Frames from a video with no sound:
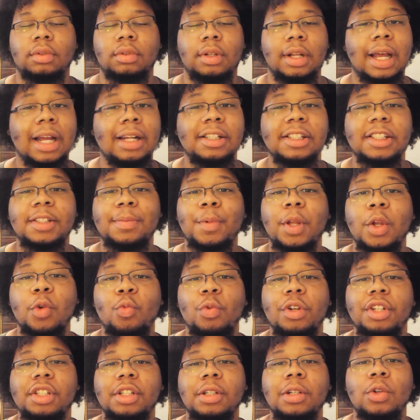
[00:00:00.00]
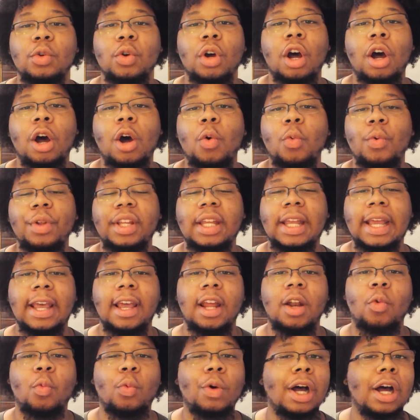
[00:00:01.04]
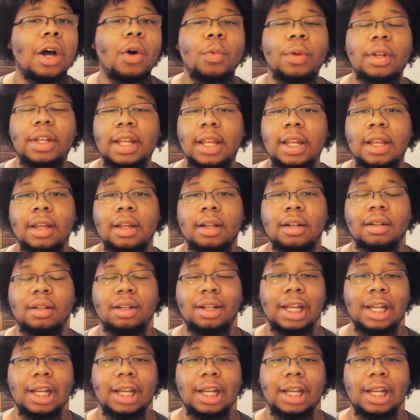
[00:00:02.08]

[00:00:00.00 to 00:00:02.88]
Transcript: I just mean we should do all we can while we can.